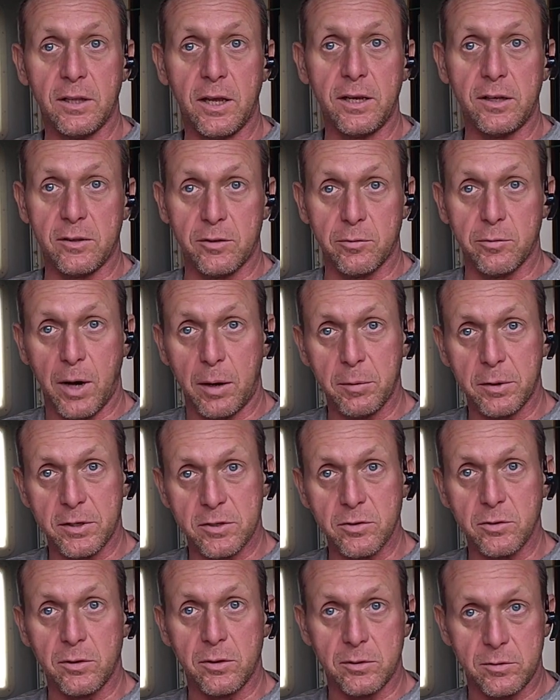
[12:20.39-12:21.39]
like the
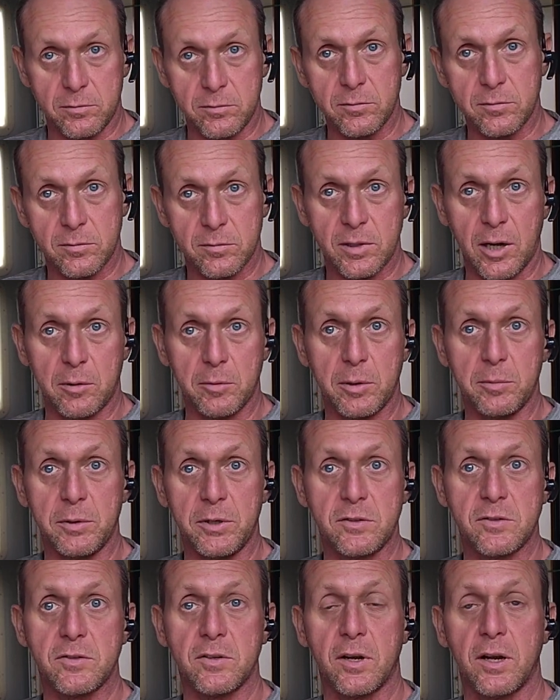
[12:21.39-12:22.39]
rubber-soled cowboy
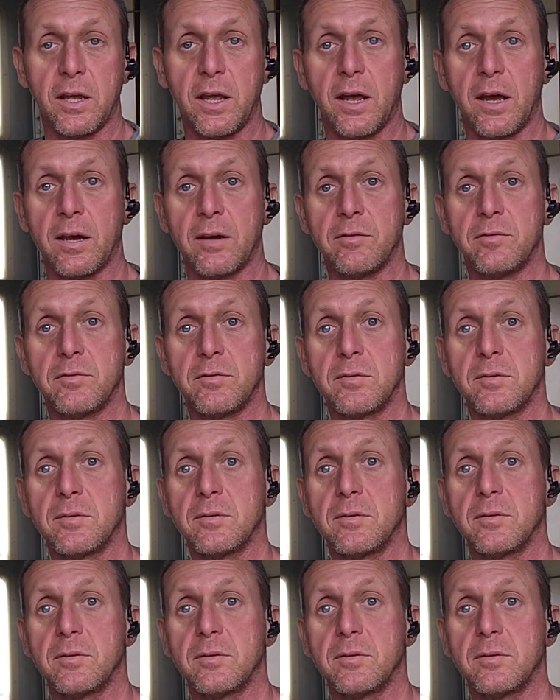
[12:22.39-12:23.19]
boots that I have.